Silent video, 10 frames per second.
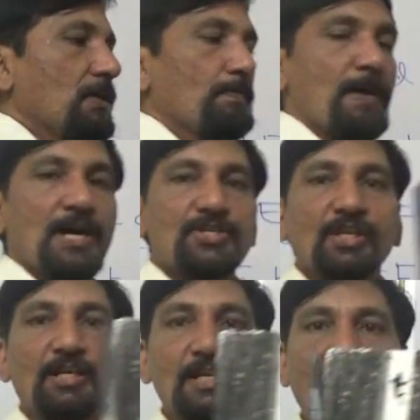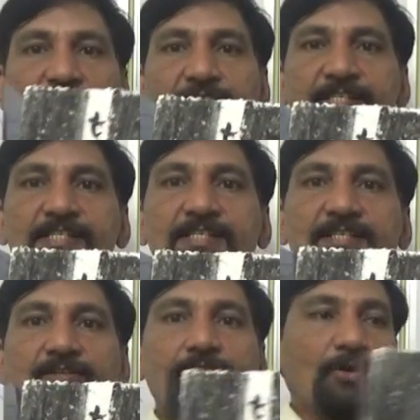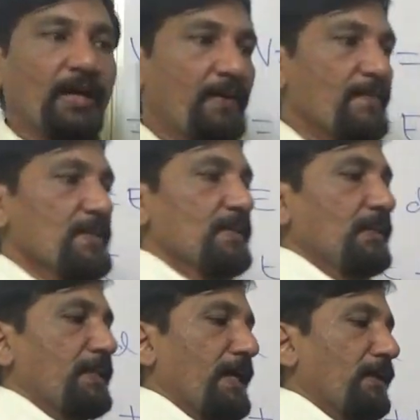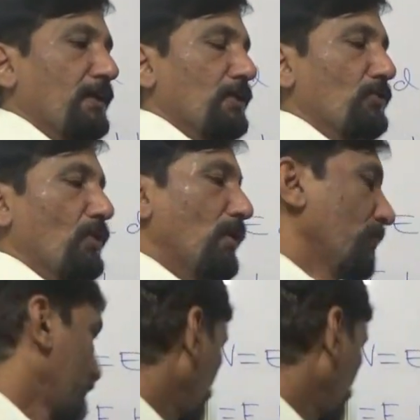partially like this. Okay, then you know